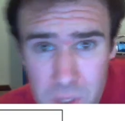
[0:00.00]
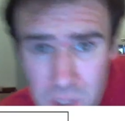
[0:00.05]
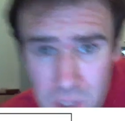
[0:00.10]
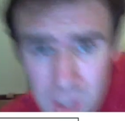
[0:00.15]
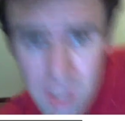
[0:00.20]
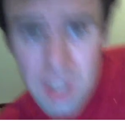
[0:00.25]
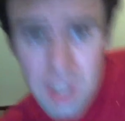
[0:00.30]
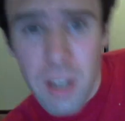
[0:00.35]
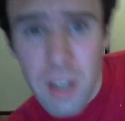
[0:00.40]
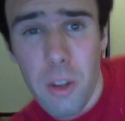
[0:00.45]

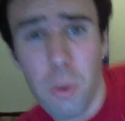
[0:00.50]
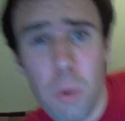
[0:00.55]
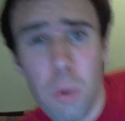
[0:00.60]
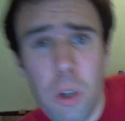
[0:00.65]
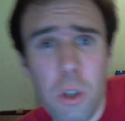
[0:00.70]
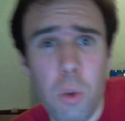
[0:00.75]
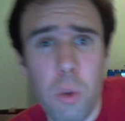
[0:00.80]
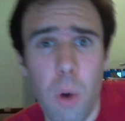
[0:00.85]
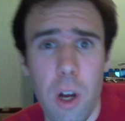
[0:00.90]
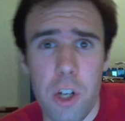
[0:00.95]
Now the
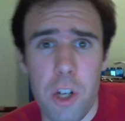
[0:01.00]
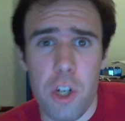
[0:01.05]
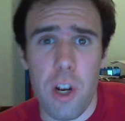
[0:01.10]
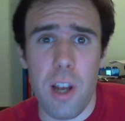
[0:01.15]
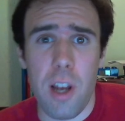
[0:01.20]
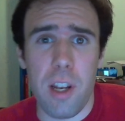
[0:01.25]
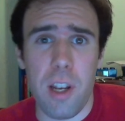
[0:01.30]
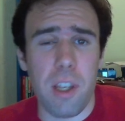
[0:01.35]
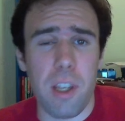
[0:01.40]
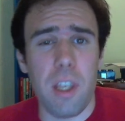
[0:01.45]
word
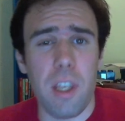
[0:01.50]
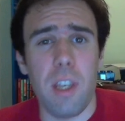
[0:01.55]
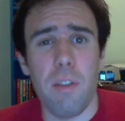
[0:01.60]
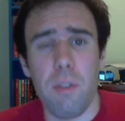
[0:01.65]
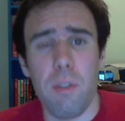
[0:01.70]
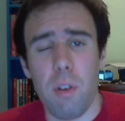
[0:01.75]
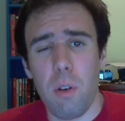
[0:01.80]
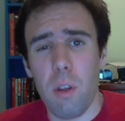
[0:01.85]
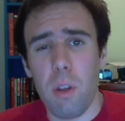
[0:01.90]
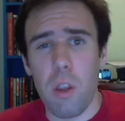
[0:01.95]
quadratic,
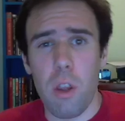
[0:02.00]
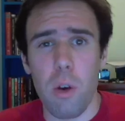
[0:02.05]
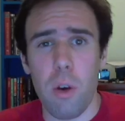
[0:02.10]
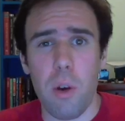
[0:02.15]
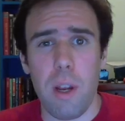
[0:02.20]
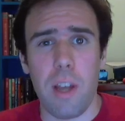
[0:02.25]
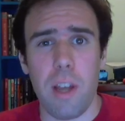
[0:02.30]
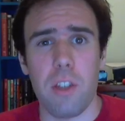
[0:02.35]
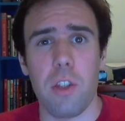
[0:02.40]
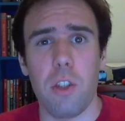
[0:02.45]
even though
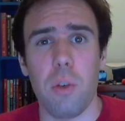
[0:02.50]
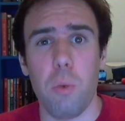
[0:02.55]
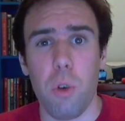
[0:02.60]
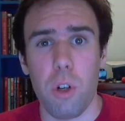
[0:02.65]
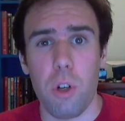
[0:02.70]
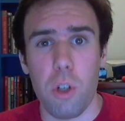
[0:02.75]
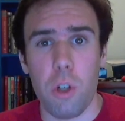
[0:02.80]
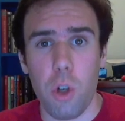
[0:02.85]
it has the word